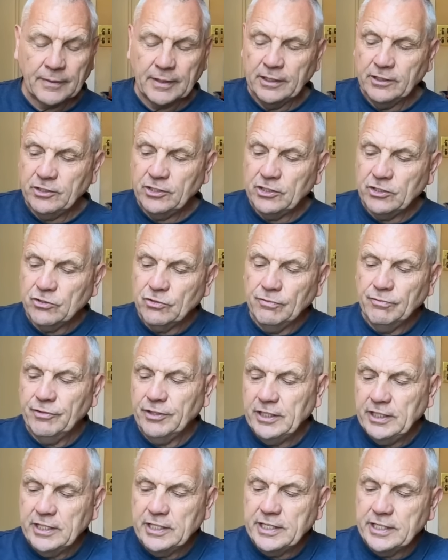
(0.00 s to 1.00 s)
This is
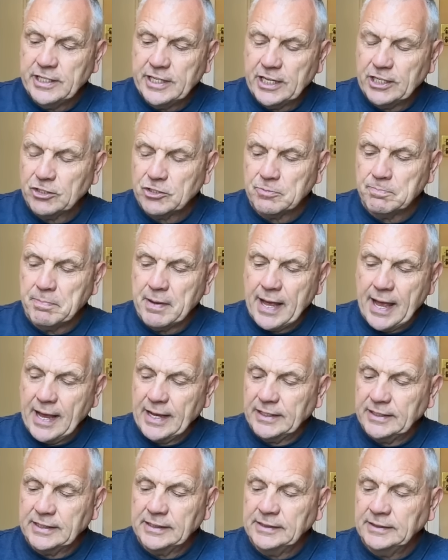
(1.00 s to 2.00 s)
something you didn't
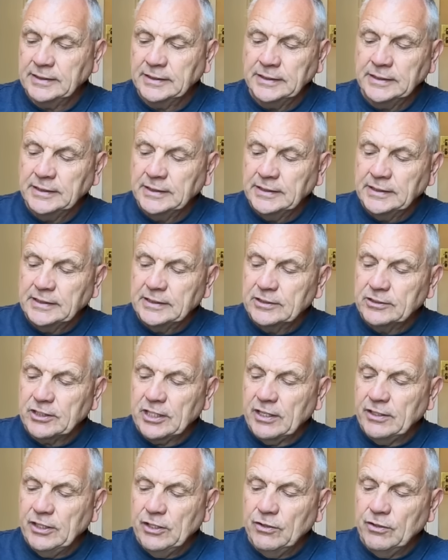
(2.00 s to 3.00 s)
expect.
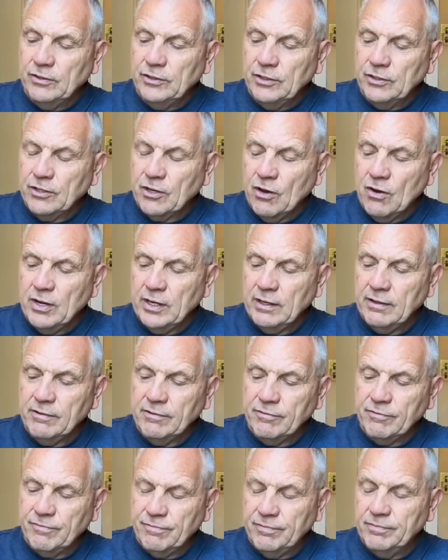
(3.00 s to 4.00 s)
So you kind
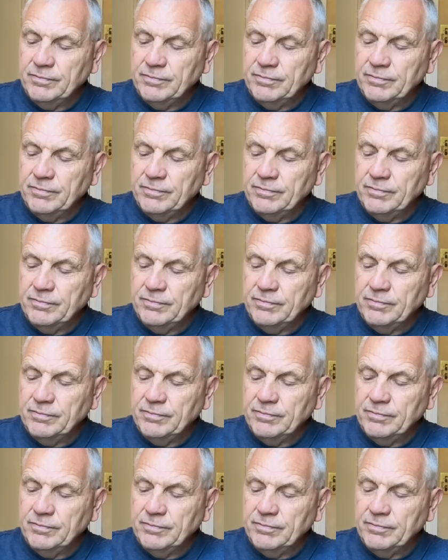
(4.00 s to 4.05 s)
of,